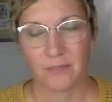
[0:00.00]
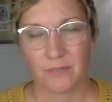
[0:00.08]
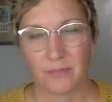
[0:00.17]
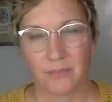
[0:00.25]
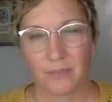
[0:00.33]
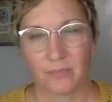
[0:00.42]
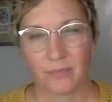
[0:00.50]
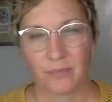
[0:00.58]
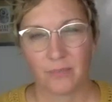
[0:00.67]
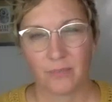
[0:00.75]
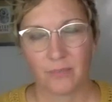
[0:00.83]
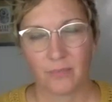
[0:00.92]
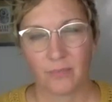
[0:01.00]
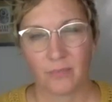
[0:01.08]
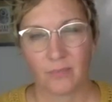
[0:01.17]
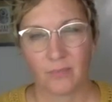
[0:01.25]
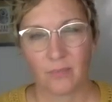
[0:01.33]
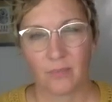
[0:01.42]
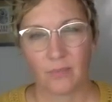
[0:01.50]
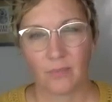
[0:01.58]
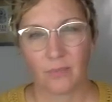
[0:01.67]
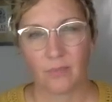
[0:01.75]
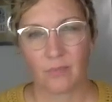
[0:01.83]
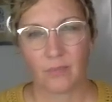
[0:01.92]

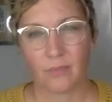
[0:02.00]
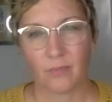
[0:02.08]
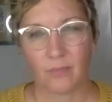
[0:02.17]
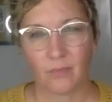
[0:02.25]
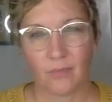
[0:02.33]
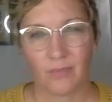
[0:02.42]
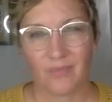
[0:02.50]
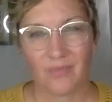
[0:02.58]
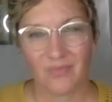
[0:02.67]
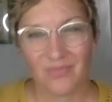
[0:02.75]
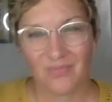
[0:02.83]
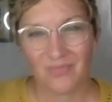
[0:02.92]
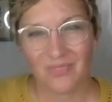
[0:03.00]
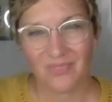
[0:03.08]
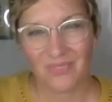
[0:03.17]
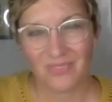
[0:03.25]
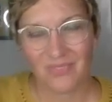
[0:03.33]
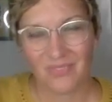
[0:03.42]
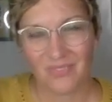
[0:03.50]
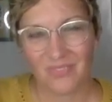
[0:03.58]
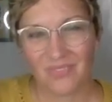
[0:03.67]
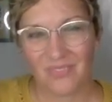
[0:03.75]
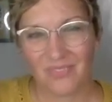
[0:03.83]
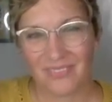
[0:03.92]

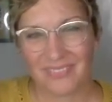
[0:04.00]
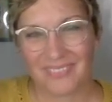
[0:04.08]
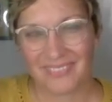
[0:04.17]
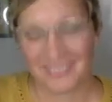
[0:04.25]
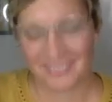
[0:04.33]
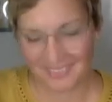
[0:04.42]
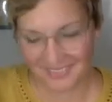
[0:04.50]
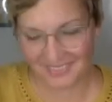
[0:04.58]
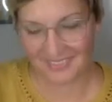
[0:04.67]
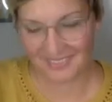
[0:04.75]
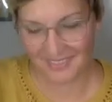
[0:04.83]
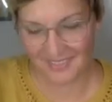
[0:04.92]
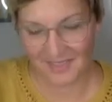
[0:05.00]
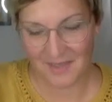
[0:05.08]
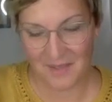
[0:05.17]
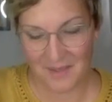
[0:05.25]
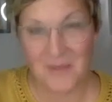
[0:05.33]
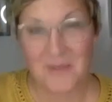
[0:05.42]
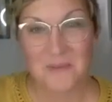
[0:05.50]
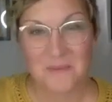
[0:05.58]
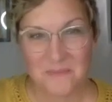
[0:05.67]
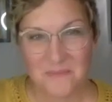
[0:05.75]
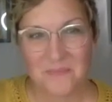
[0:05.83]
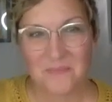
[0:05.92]

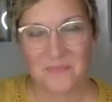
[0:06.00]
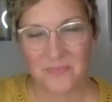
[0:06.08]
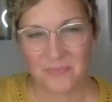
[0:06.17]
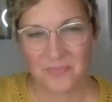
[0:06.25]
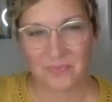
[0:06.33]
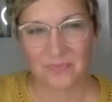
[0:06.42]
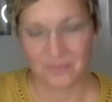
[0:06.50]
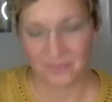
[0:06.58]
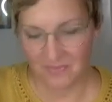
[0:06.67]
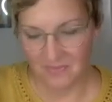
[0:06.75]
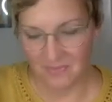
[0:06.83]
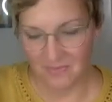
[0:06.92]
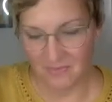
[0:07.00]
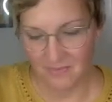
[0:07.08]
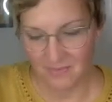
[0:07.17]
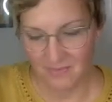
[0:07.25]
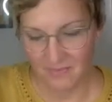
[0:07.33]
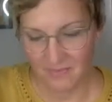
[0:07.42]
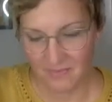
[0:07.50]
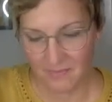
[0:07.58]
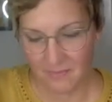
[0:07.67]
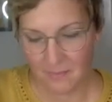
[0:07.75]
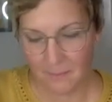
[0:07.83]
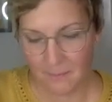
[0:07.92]
(not speaking)